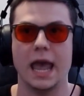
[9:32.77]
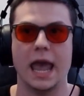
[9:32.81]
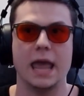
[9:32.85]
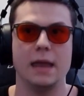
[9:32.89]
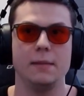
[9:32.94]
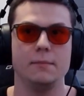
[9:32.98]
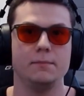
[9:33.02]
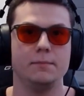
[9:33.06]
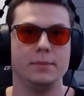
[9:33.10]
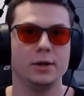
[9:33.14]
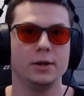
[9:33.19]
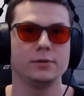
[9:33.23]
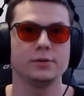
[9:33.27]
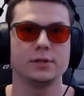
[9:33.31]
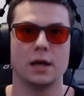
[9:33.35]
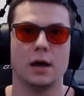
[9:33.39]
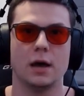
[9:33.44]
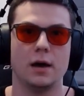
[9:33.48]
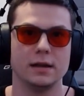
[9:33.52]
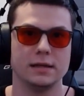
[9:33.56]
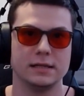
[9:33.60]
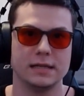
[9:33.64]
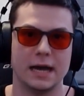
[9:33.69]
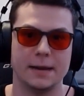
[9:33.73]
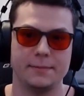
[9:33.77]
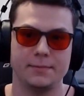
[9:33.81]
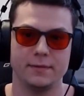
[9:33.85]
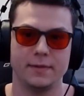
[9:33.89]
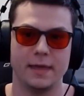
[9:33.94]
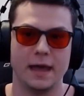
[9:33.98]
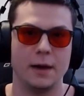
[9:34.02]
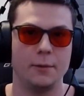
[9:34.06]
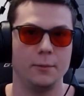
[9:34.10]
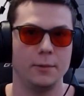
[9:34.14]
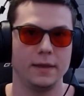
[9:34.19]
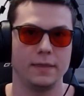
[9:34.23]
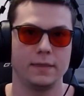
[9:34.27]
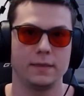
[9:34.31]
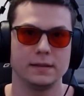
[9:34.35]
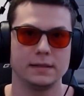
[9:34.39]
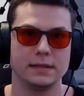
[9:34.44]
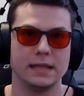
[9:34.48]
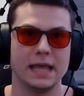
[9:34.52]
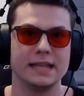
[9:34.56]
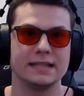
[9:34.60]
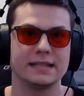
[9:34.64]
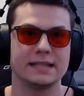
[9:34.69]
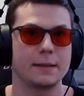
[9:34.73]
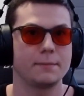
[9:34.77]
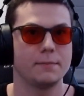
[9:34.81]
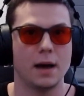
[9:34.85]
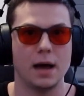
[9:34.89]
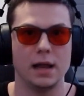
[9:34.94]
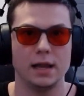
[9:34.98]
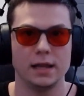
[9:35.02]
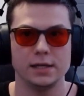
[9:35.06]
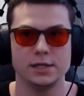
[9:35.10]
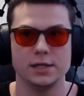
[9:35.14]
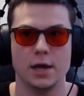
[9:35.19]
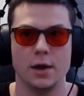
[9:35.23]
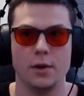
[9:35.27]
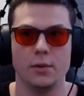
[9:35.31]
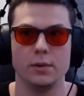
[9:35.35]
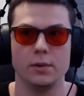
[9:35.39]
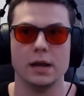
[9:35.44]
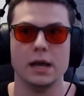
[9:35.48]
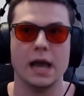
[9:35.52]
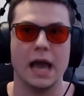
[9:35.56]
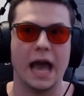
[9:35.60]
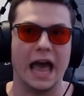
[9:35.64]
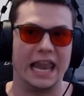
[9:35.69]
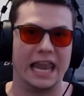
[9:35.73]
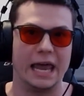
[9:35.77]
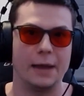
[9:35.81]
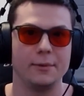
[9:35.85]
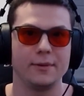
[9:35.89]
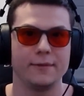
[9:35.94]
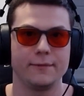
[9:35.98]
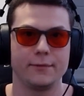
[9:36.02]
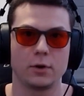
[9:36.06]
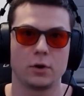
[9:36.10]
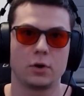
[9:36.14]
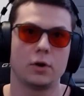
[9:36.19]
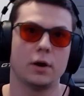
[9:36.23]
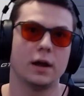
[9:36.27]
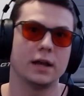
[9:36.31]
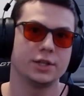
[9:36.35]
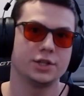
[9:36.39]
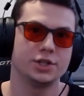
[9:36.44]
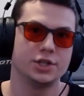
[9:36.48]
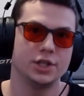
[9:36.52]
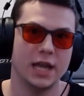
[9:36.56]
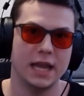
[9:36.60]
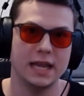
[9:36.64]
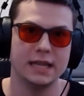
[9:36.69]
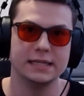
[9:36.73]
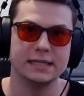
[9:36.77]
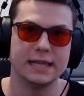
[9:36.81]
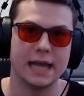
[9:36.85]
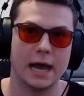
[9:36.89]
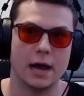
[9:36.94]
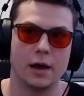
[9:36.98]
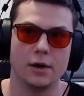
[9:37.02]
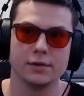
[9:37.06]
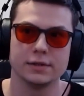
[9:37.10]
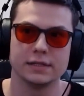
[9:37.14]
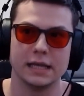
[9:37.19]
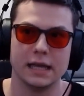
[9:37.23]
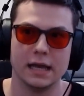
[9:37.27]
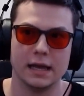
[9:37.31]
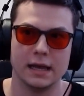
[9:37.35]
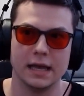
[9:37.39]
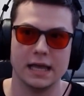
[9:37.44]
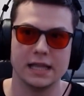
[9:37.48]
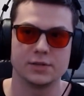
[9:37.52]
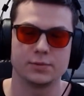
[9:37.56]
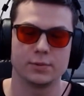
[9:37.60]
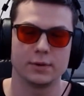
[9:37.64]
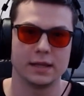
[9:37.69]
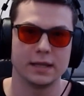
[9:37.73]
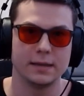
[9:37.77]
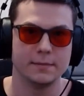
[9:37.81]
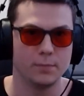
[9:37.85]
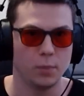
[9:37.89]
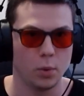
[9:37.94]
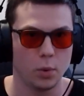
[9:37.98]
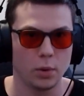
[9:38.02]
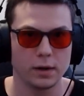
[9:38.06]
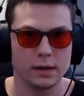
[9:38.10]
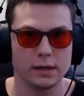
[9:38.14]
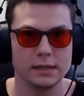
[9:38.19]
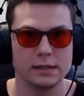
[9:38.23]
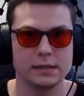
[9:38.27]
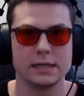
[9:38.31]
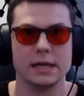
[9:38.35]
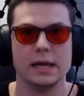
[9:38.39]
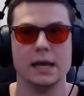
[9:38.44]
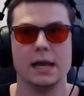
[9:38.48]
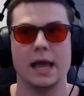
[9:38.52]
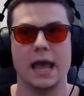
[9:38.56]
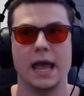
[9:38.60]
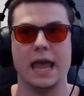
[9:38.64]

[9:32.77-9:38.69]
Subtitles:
And built on top of that with things like Polytone, allowing for cross-chain DAOs, it's really important.